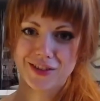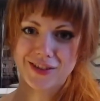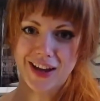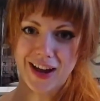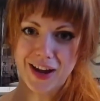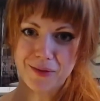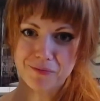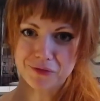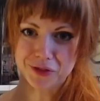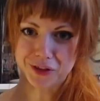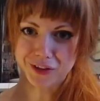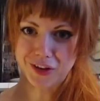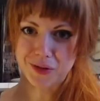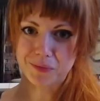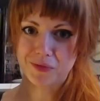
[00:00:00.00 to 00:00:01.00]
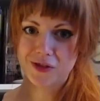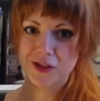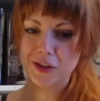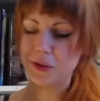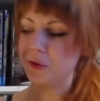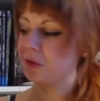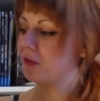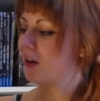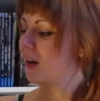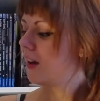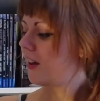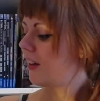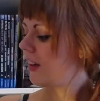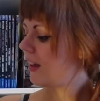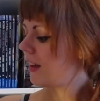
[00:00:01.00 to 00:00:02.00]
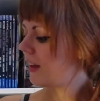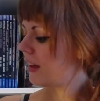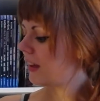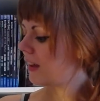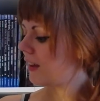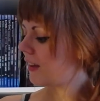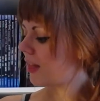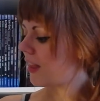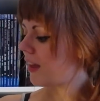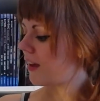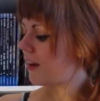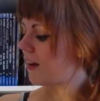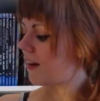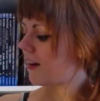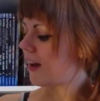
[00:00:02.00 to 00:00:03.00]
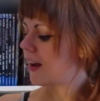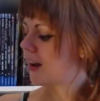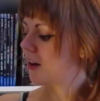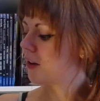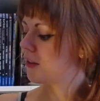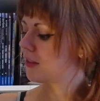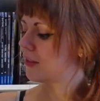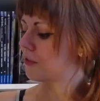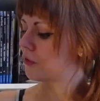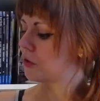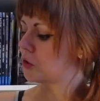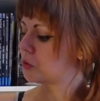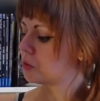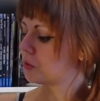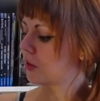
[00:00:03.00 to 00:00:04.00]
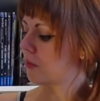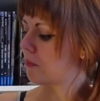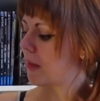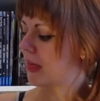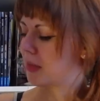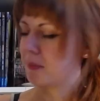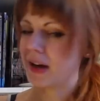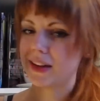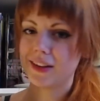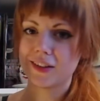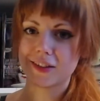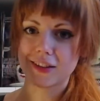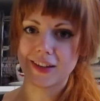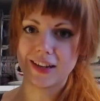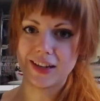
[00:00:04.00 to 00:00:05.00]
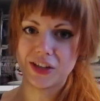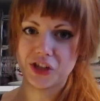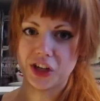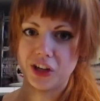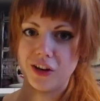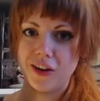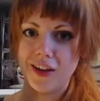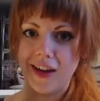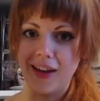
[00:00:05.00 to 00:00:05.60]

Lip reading: Time Volume 2, and I got the cool mathematical edition,